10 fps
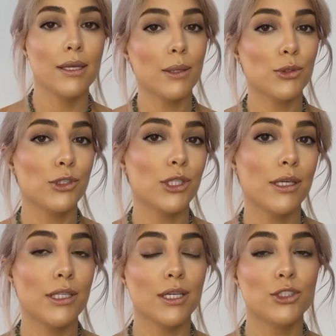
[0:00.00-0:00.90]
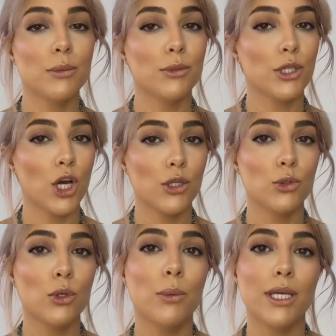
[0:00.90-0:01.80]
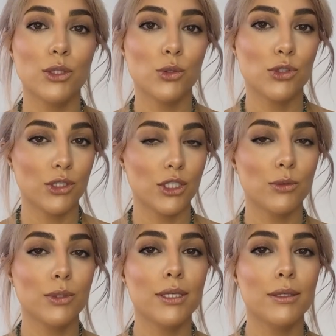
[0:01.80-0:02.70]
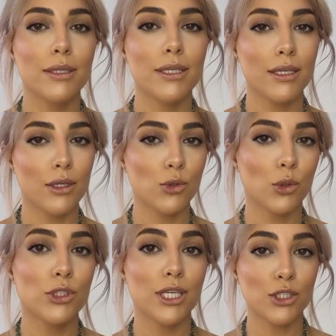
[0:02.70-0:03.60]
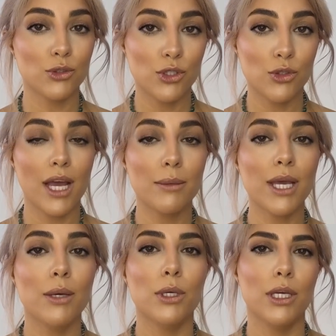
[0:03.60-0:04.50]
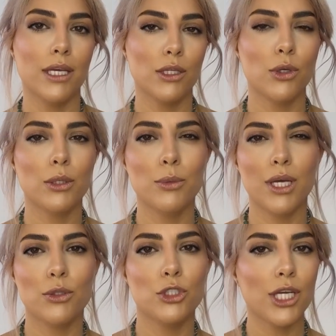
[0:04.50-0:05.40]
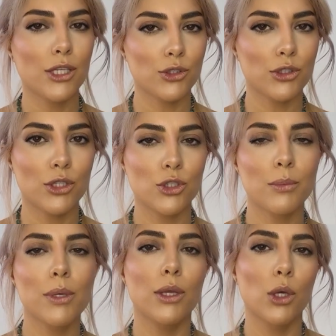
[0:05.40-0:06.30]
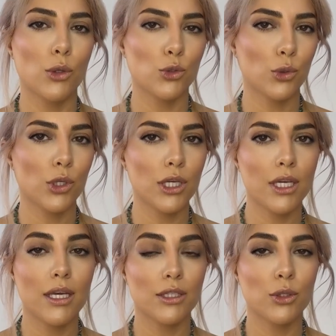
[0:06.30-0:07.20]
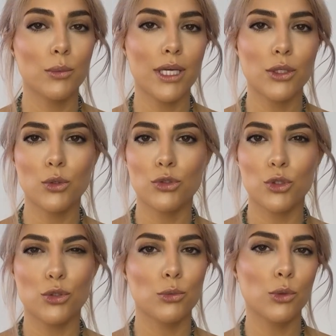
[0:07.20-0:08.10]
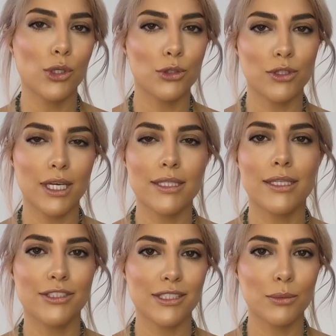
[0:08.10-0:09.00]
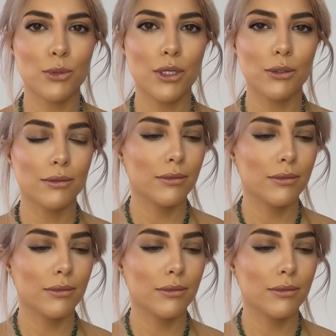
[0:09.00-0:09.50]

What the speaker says: I'm just going to touch up the contour on my nose a little bit. Of course, I use a dry powder and a cream brown shade to touch up my contour, so my nose looks more defined and slimmer.